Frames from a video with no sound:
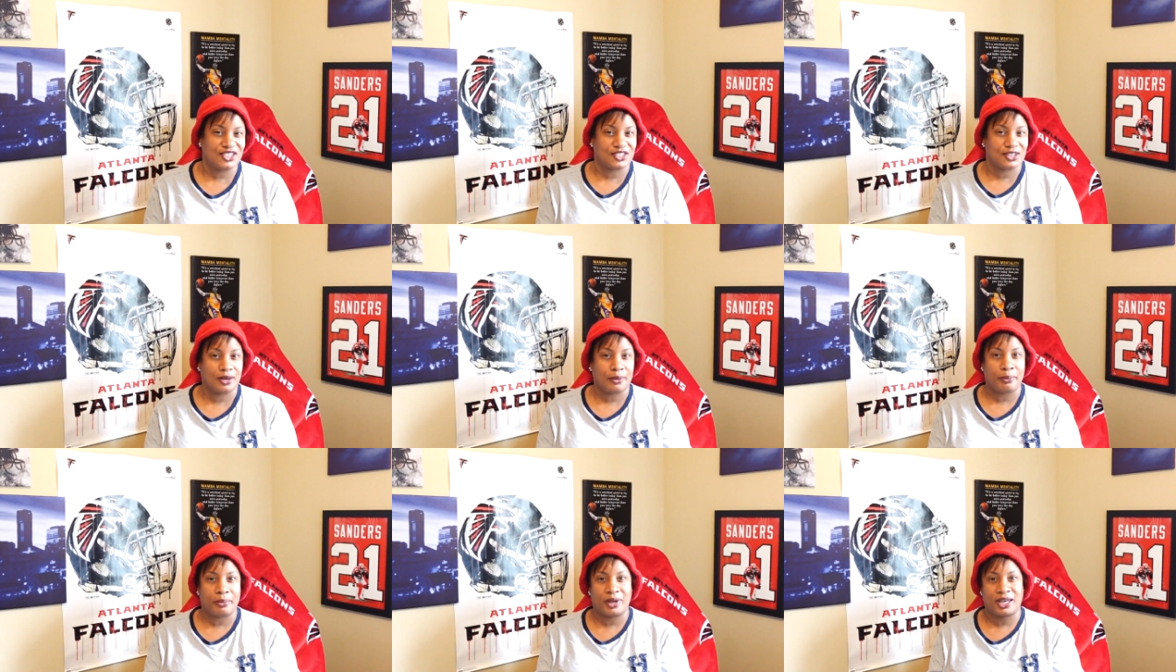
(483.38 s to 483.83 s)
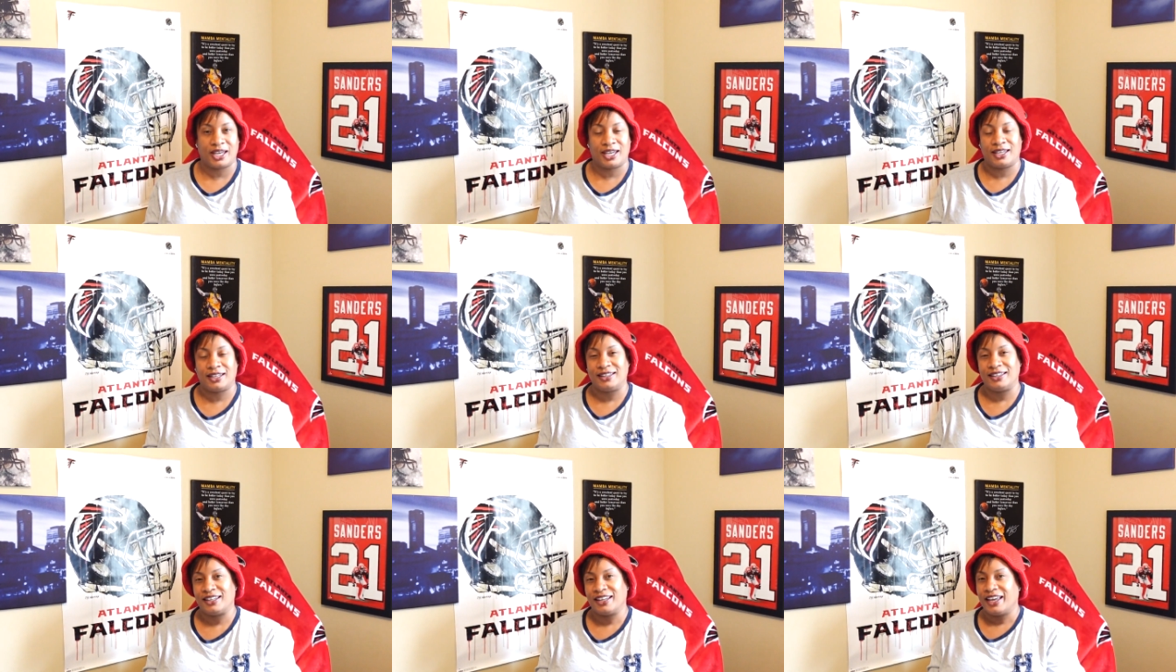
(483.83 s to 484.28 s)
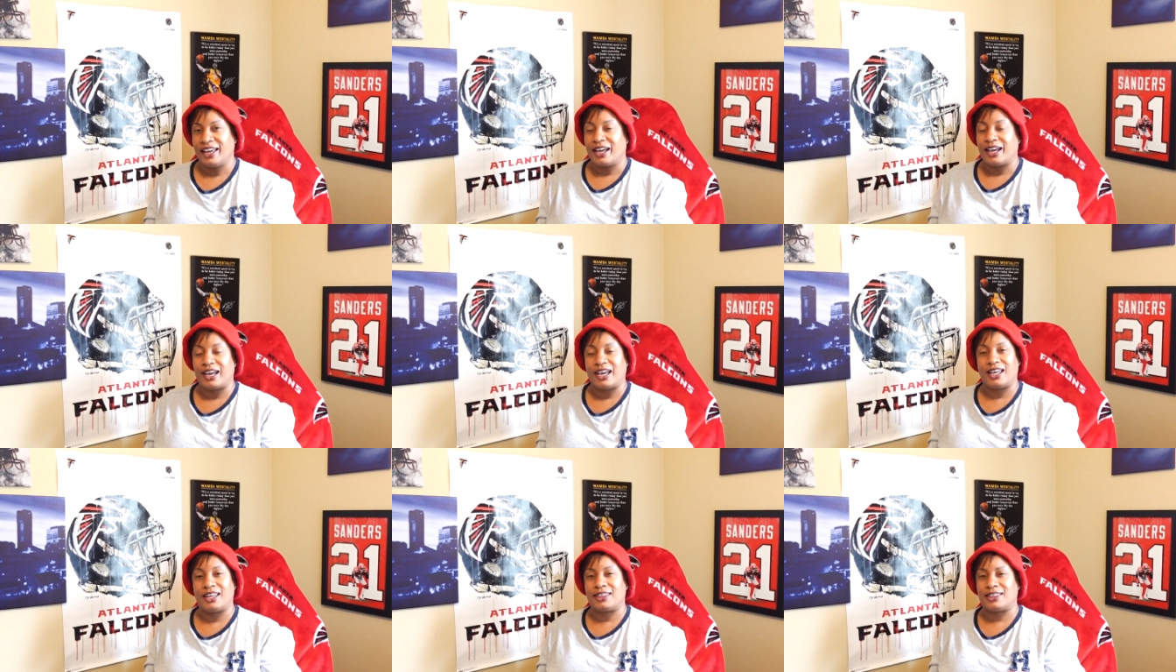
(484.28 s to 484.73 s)
bell,
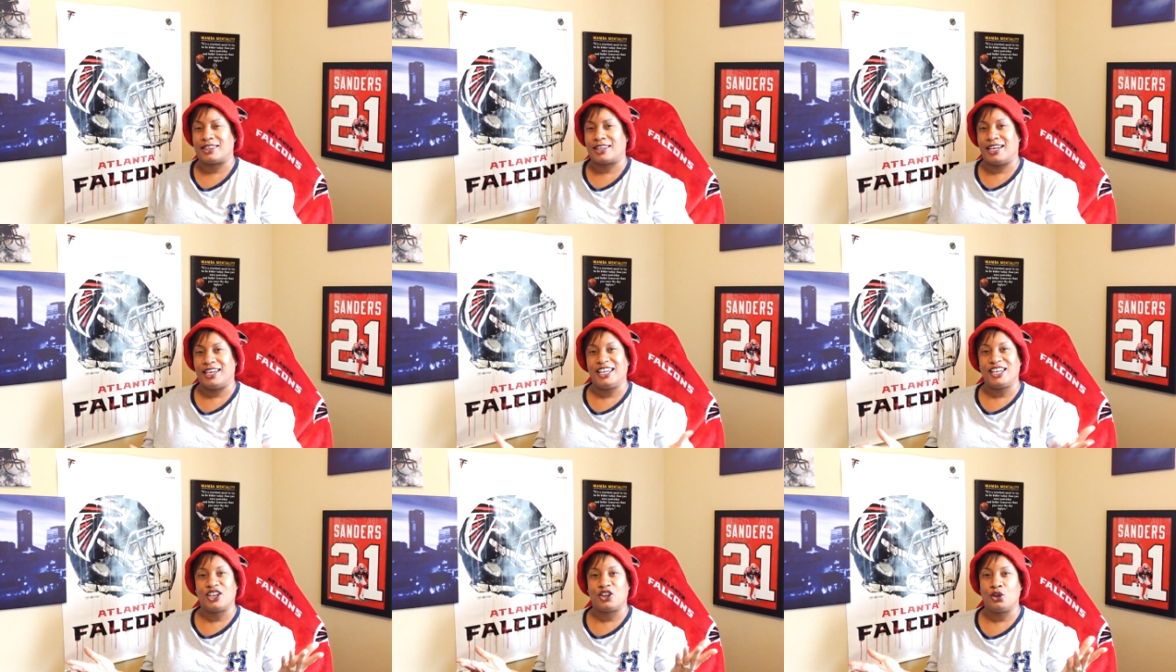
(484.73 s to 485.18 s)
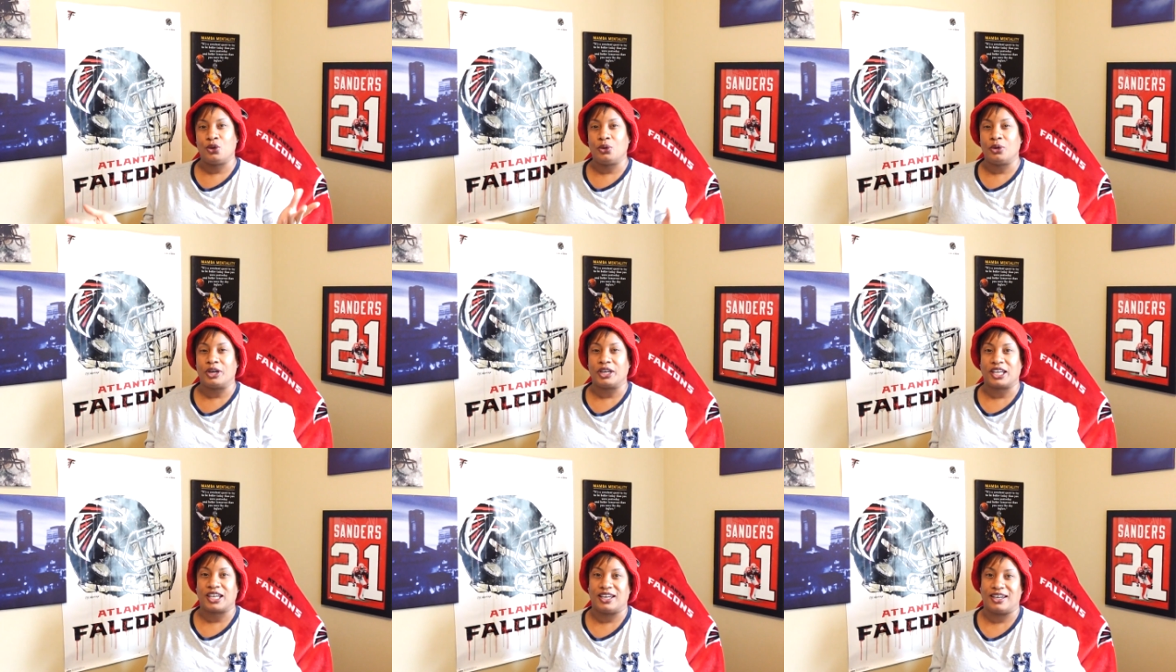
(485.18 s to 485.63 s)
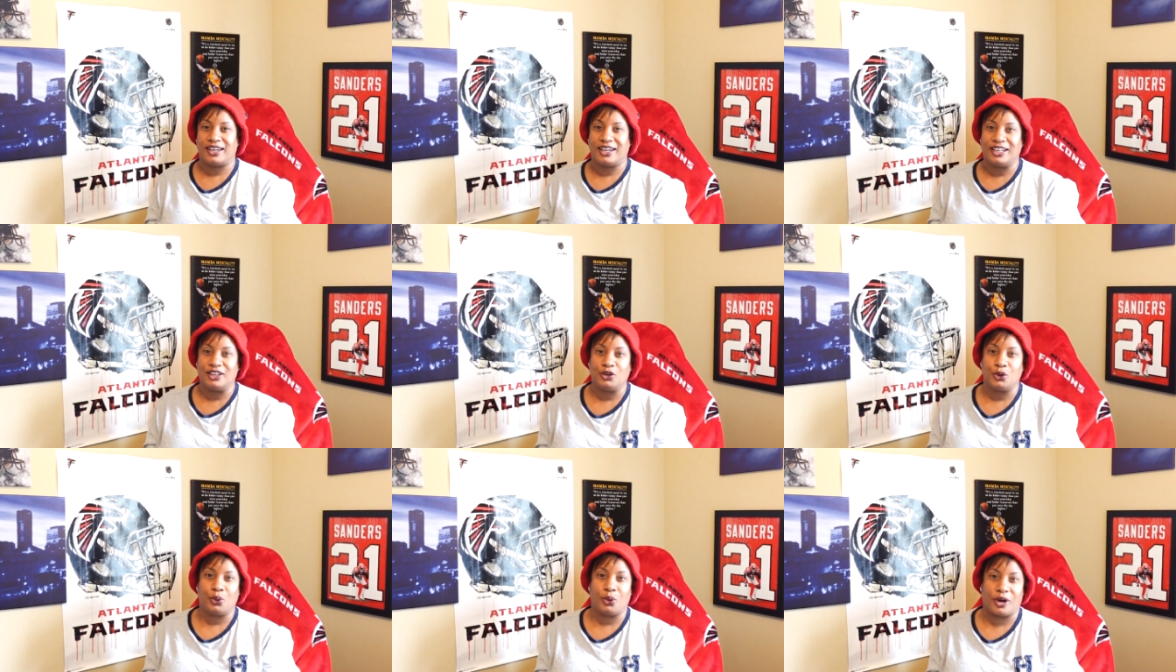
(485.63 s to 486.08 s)
And thank you
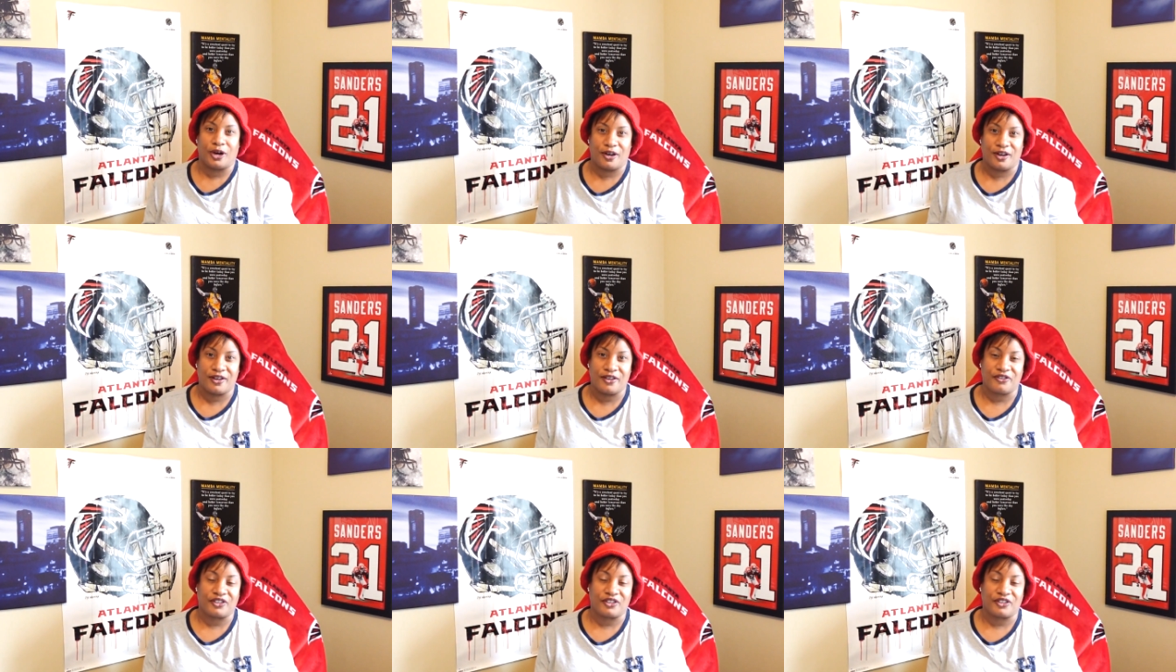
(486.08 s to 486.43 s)
again, you all,